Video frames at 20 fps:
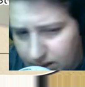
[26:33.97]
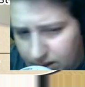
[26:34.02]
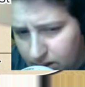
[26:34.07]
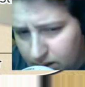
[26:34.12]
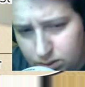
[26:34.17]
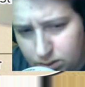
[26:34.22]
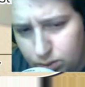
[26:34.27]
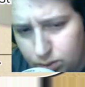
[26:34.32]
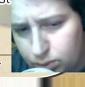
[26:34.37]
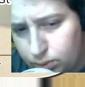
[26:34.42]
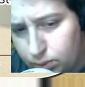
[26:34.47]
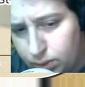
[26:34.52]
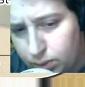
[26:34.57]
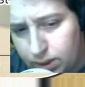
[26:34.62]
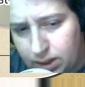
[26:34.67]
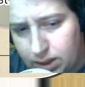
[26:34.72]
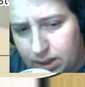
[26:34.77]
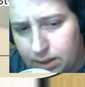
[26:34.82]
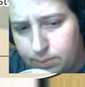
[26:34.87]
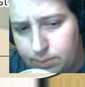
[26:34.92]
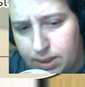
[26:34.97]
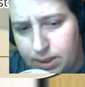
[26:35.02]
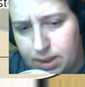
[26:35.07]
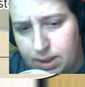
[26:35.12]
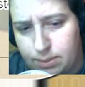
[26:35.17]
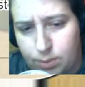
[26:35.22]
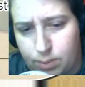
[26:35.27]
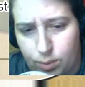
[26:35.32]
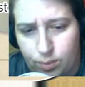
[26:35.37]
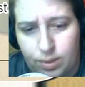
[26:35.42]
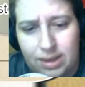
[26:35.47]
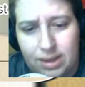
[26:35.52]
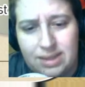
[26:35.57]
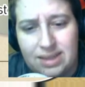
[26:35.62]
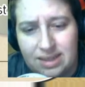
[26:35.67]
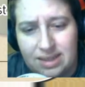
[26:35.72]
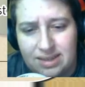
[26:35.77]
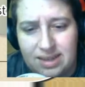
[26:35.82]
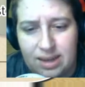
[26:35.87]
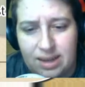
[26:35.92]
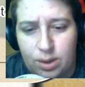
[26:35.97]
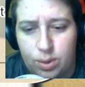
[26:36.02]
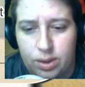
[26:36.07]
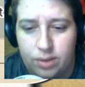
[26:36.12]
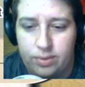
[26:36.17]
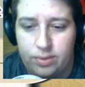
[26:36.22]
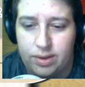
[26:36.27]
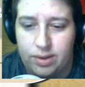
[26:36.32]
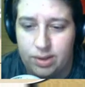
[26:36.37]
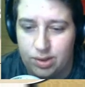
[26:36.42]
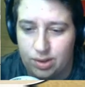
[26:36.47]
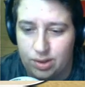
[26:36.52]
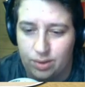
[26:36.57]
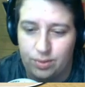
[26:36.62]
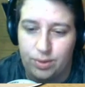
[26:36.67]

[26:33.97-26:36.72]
All too quickly, it became a race to see who could finish their